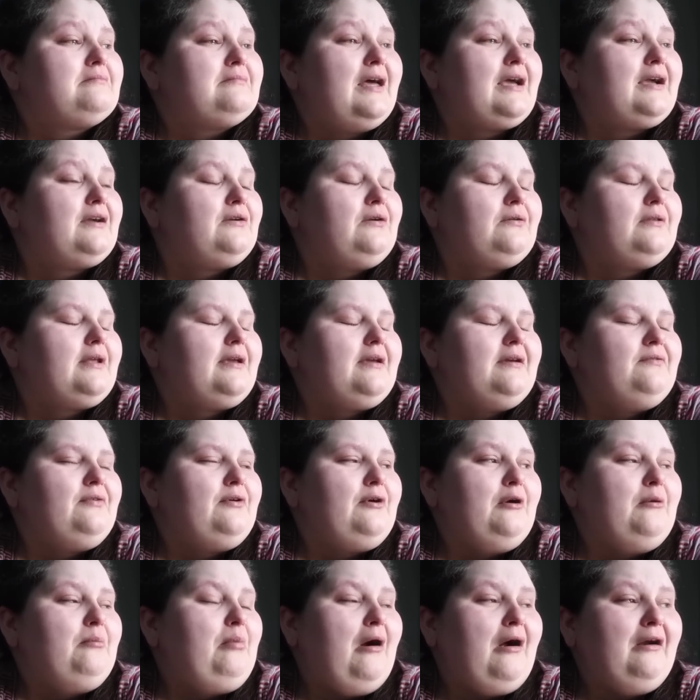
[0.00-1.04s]
I can only give
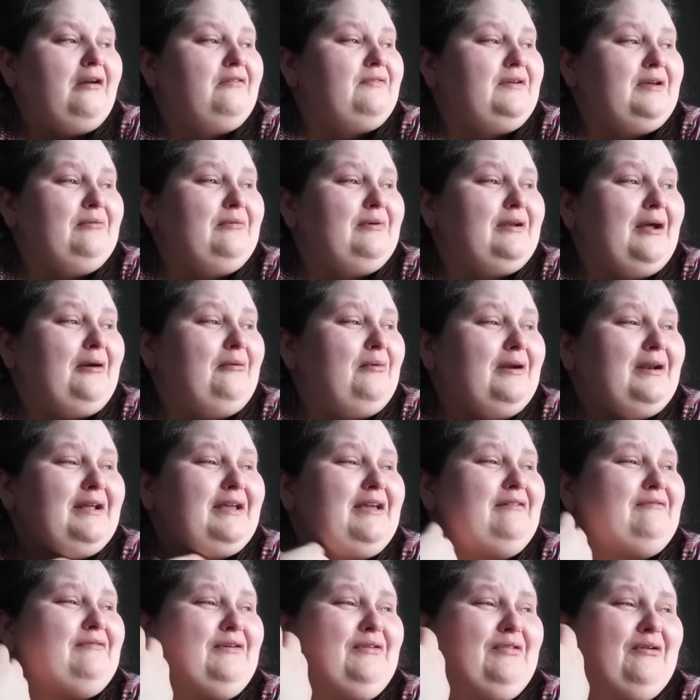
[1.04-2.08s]
her a part of it when I want to
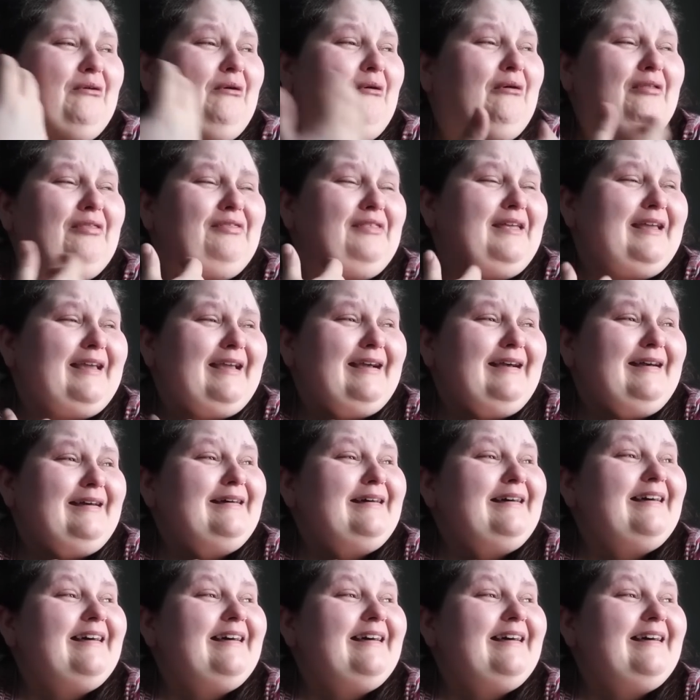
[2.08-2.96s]
give her the whole thing.